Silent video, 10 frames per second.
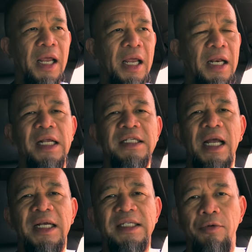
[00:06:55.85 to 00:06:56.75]
It's
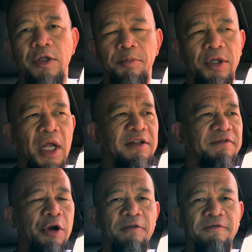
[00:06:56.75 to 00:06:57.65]
like I say with the
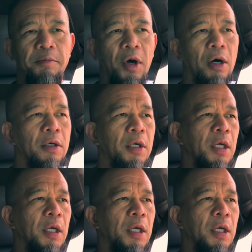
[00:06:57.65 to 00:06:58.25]
protective gear in football.